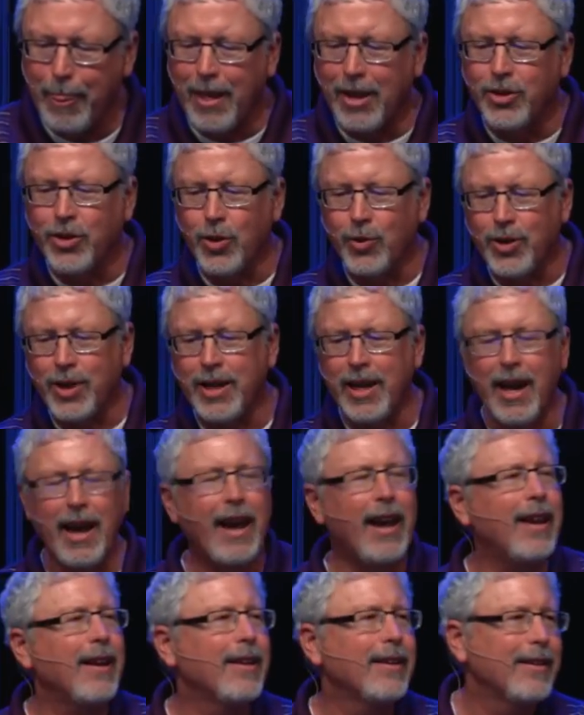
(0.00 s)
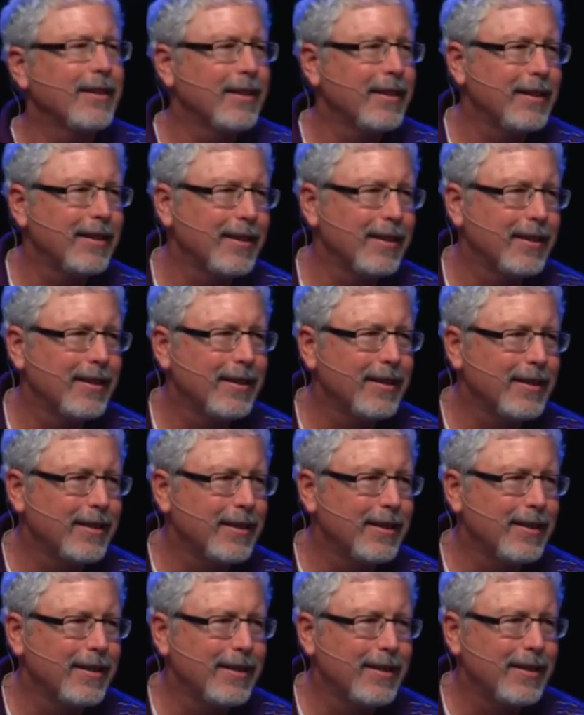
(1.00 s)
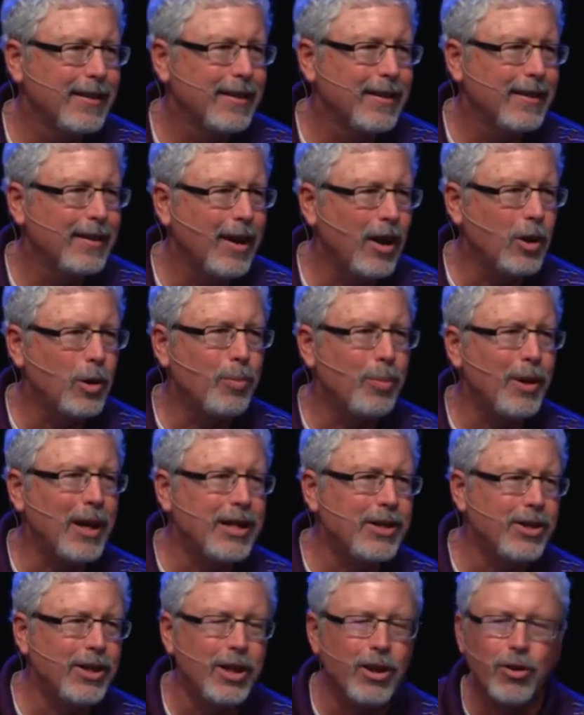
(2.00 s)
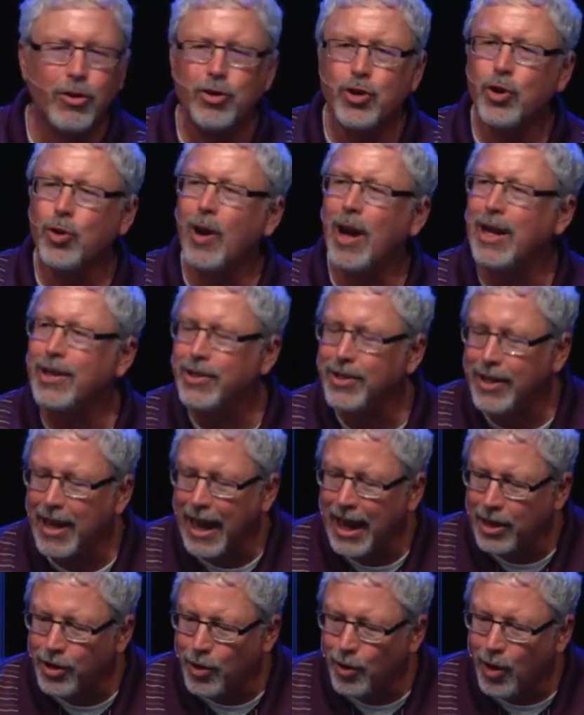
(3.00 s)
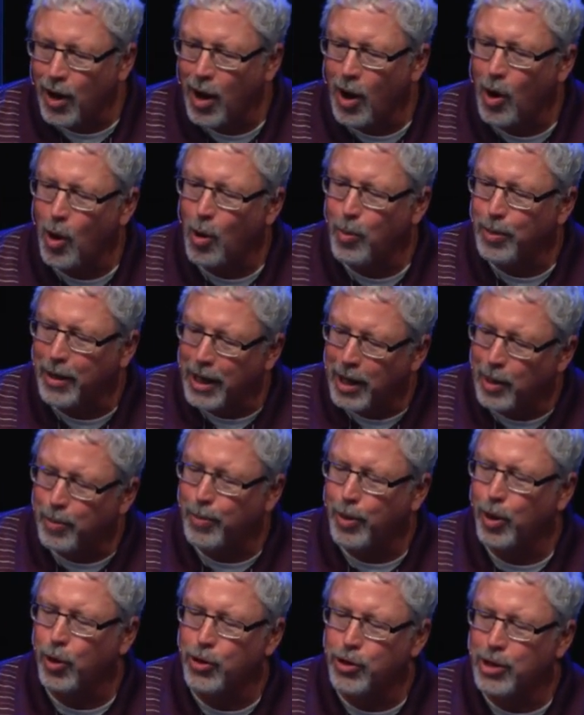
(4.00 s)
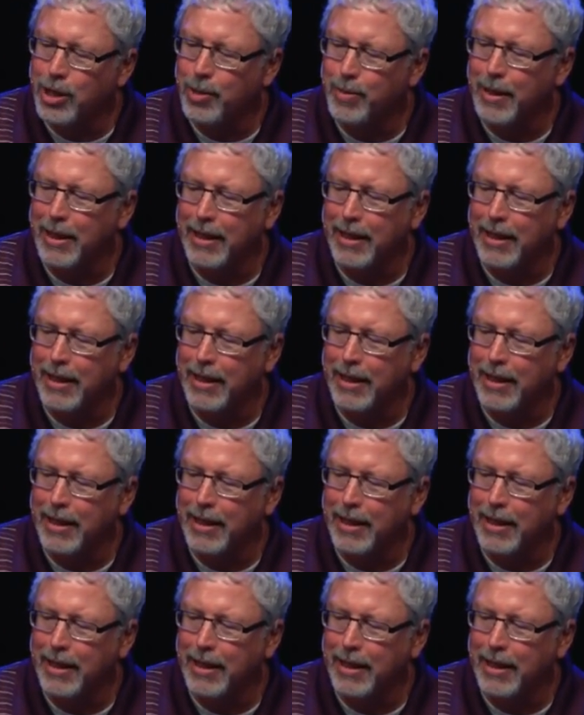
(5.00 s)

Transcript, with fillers: So today, are you placing your trust and your hope in a person to be